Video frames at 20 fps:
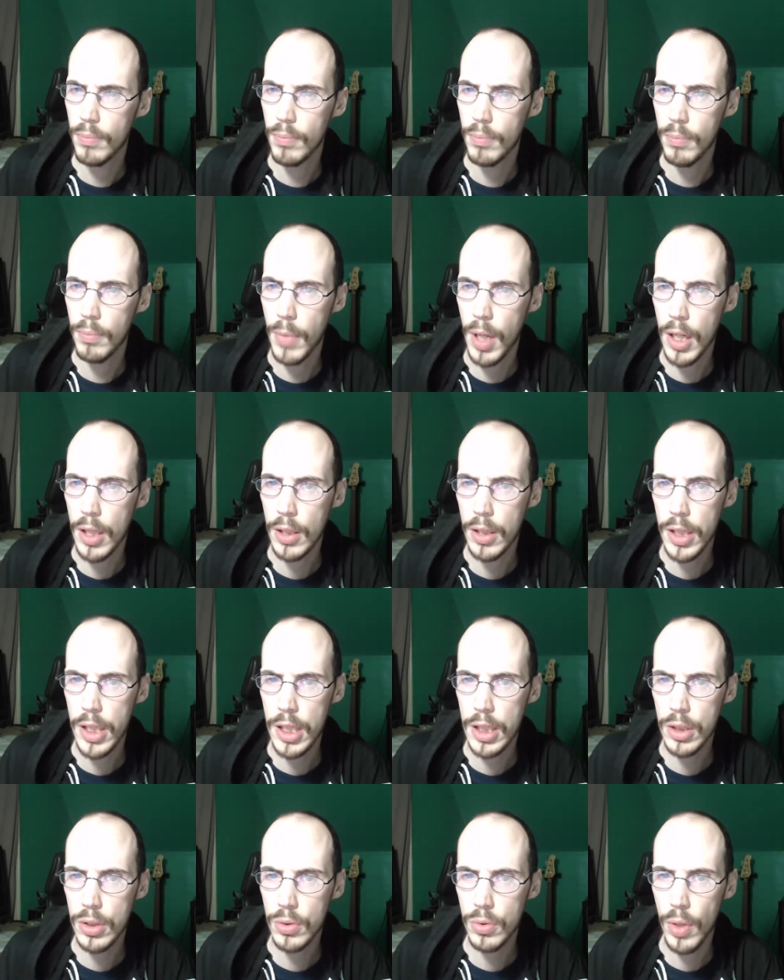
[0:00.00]
Mentally
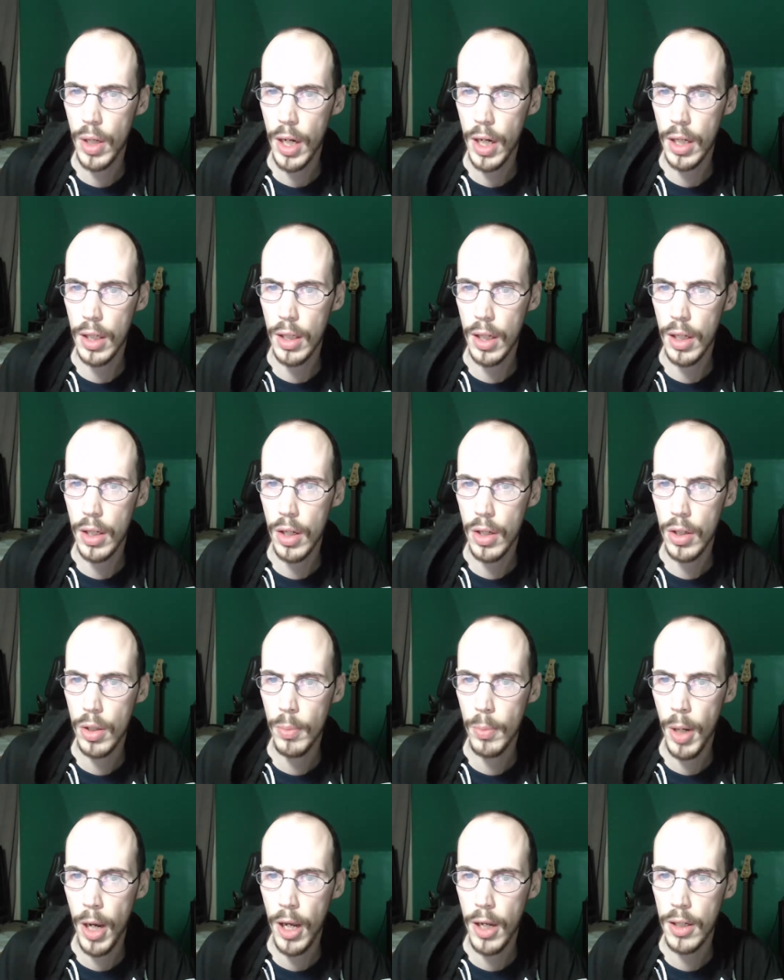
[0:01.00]
strain and
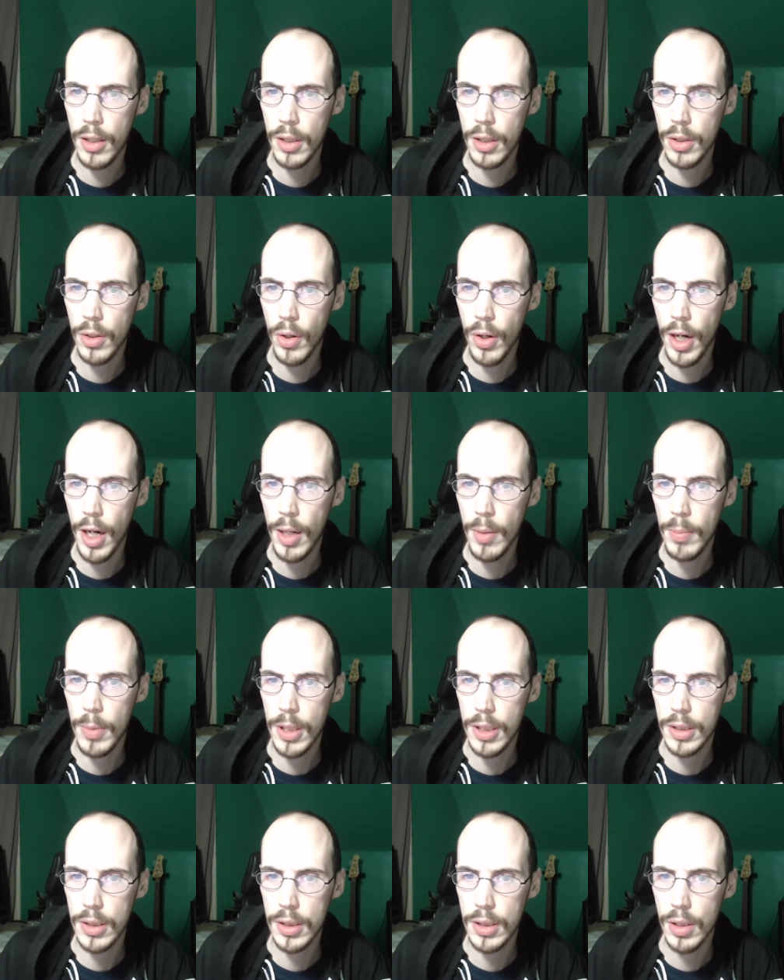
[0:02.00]
undermine your
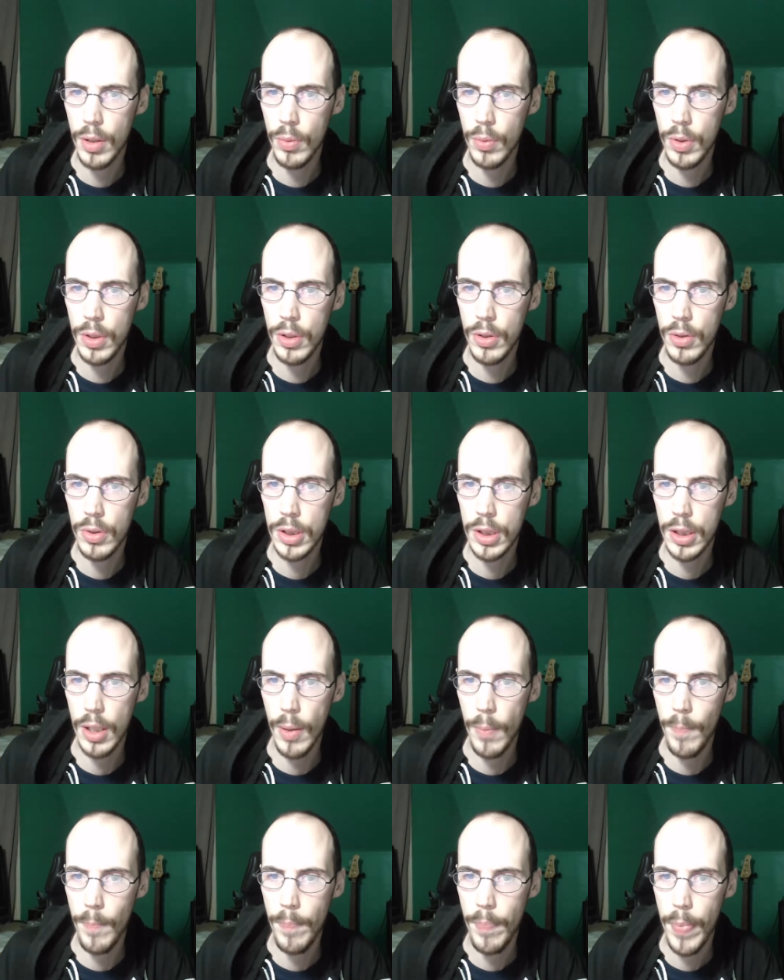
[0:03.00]
enemies to reduce
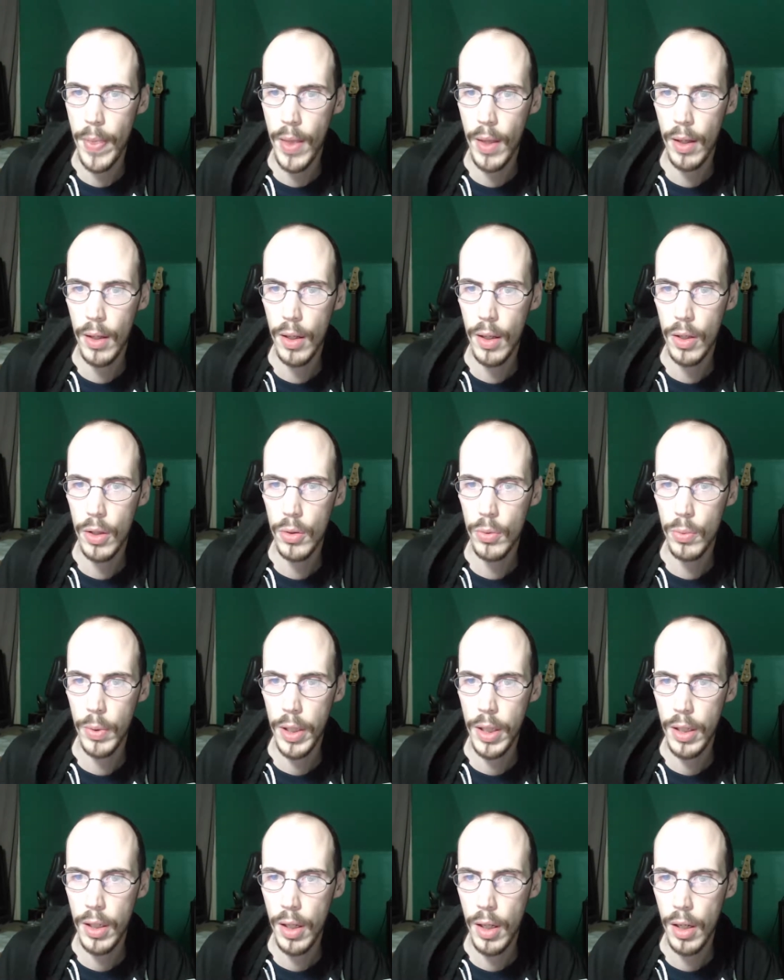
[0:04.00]
them.
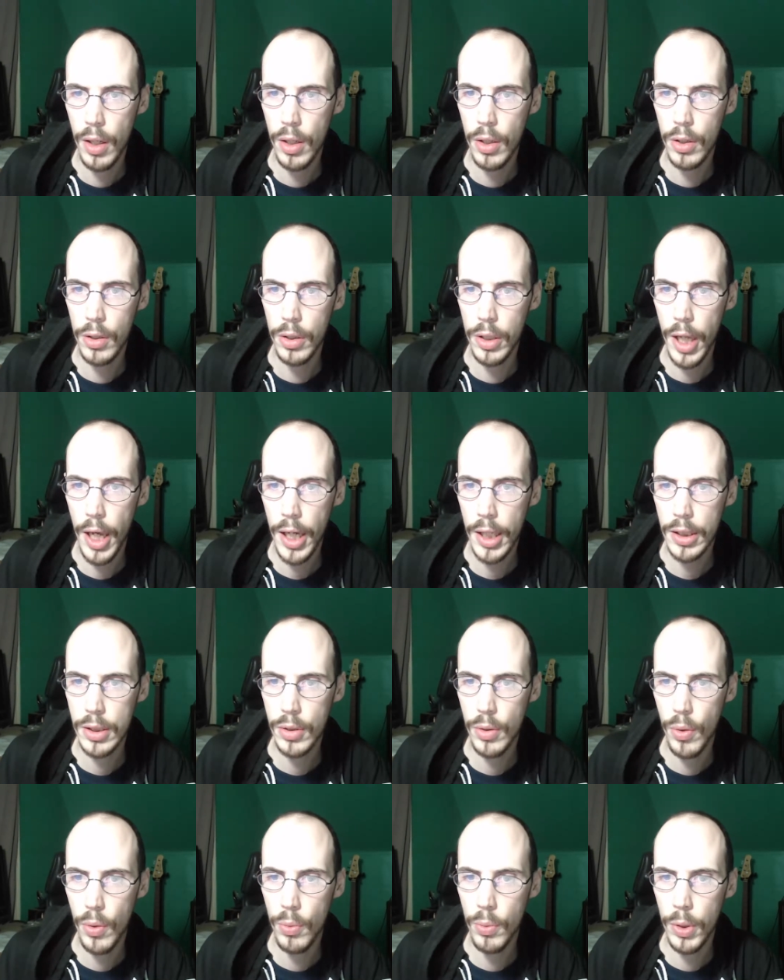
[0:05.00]
3. Collect
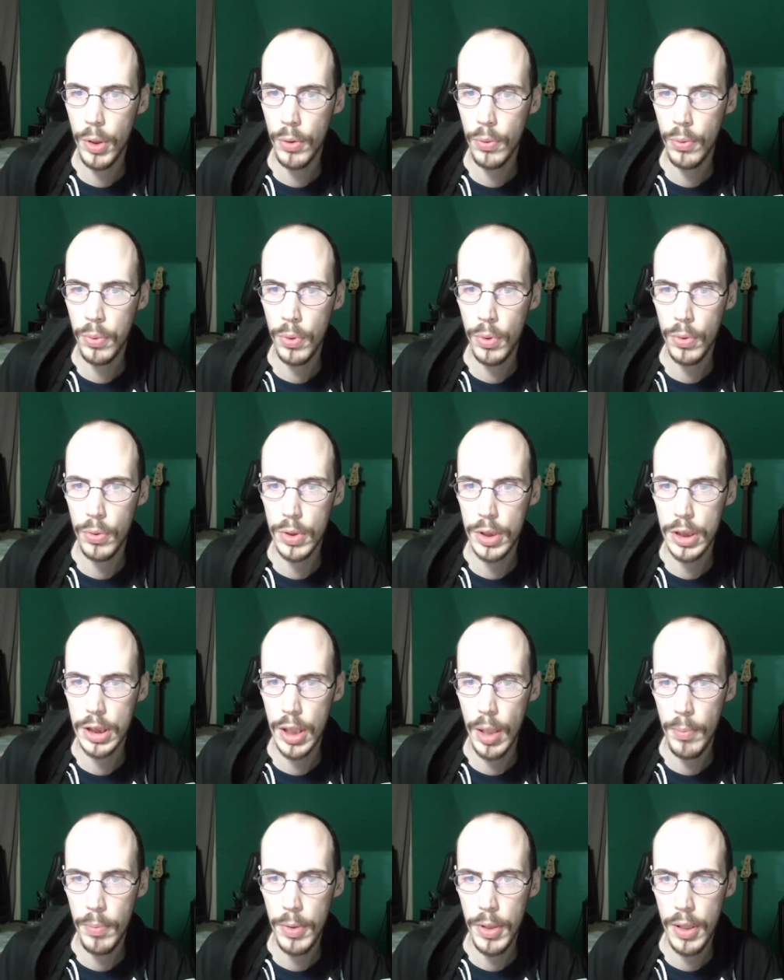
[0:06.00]
or recruit
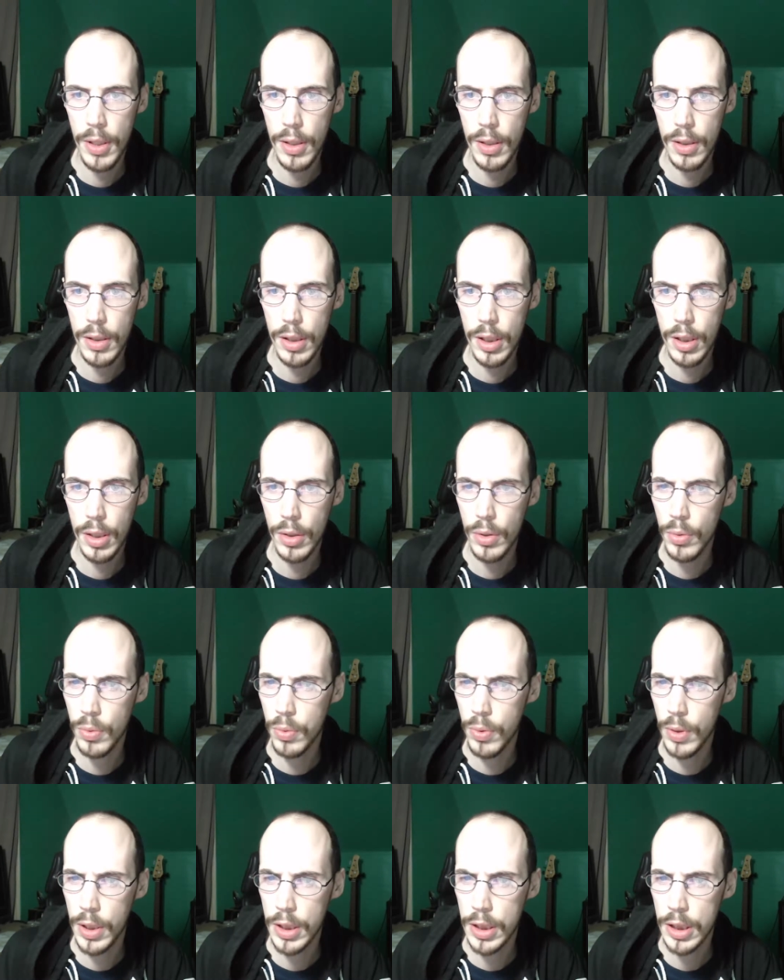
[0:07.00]
something to
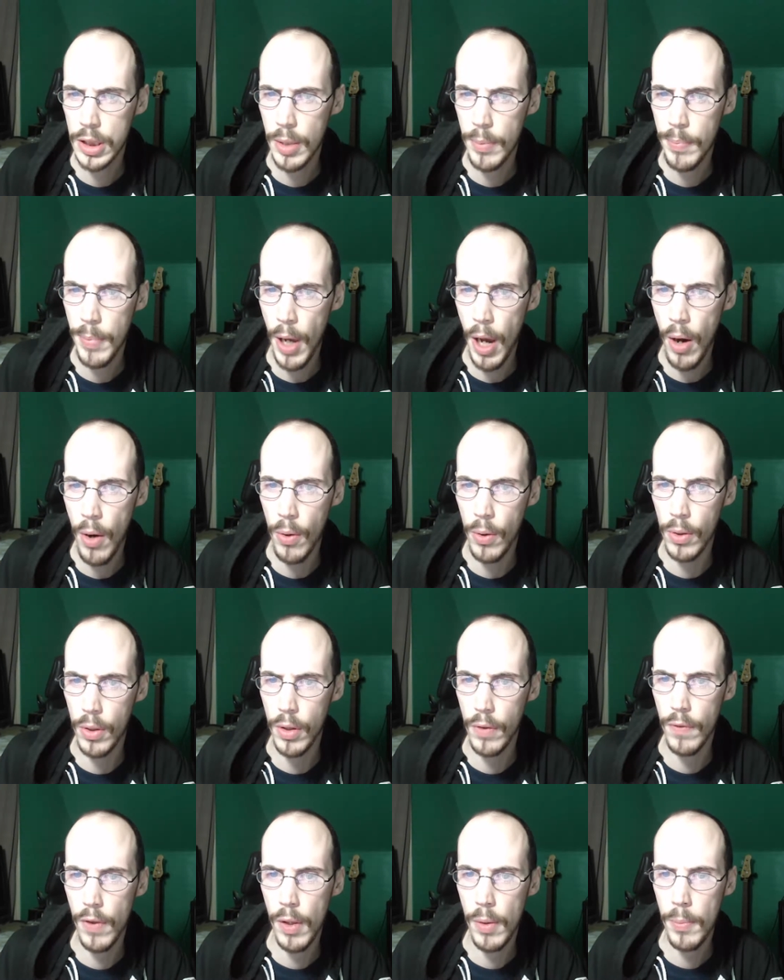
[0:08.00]
increase the power
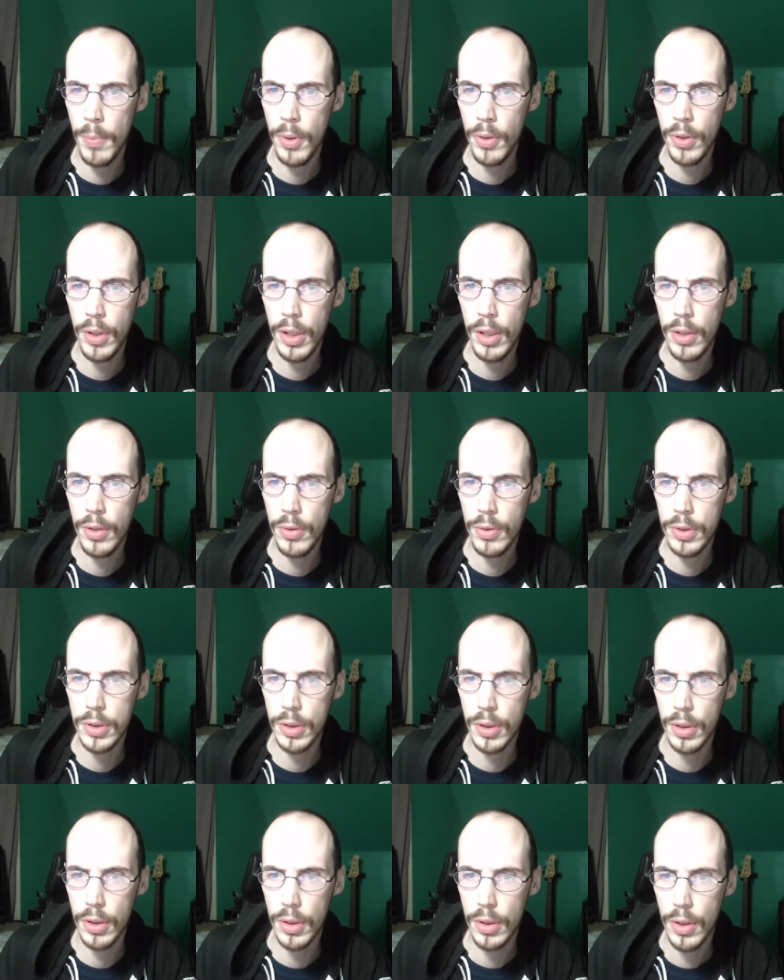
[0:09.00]
of the ability
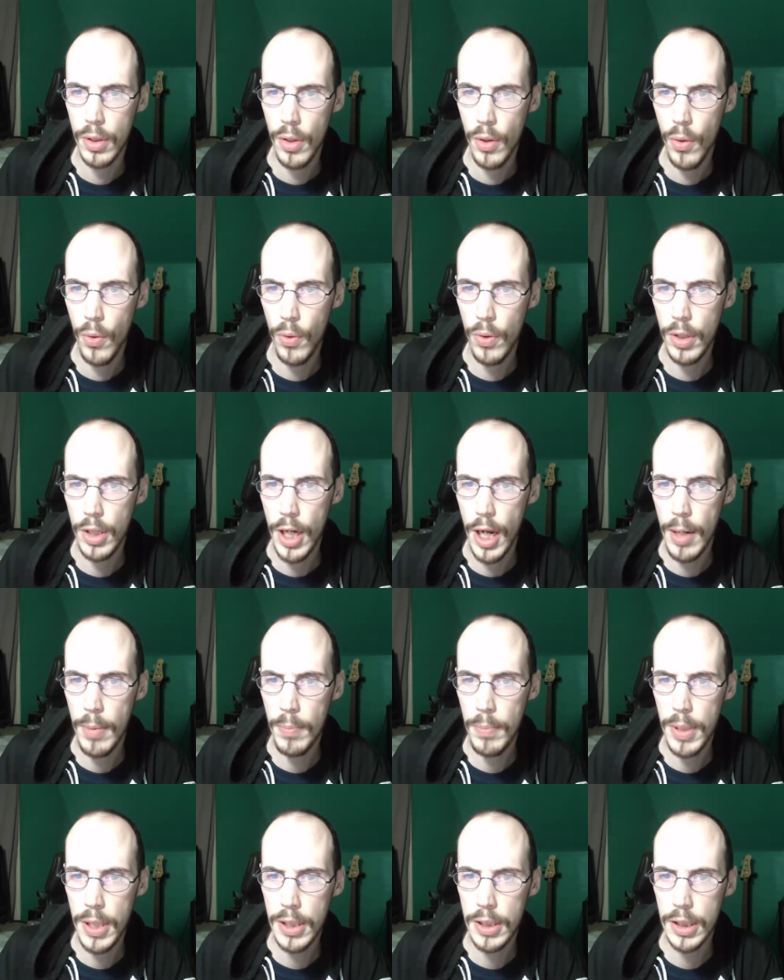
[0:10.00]
user or Nen
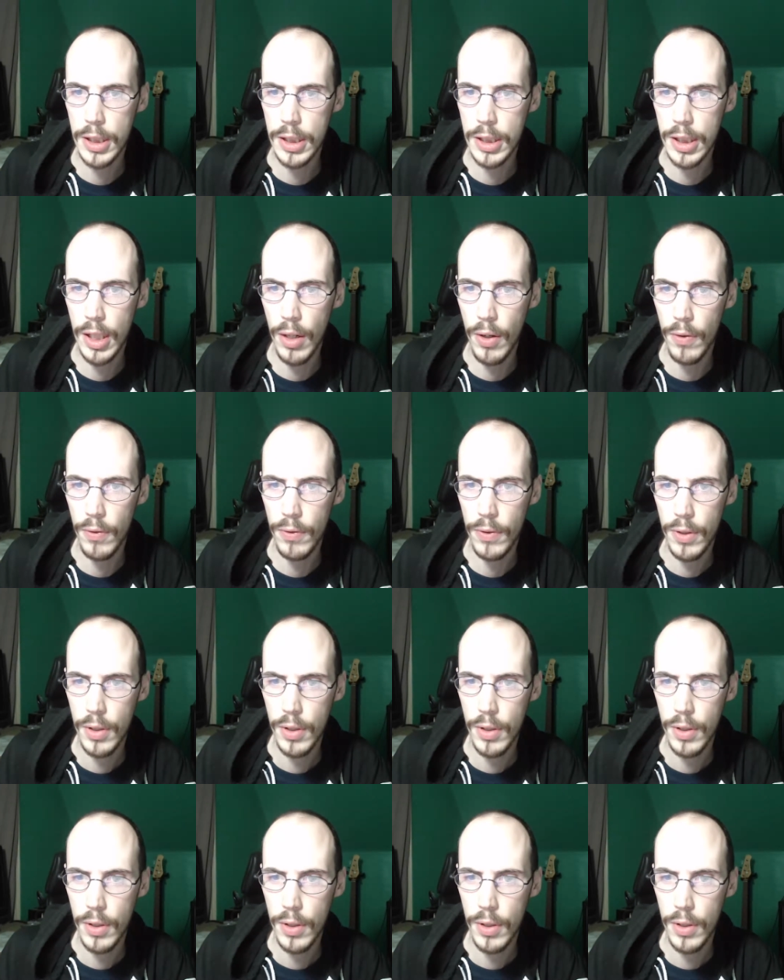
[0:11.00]
Beast itself.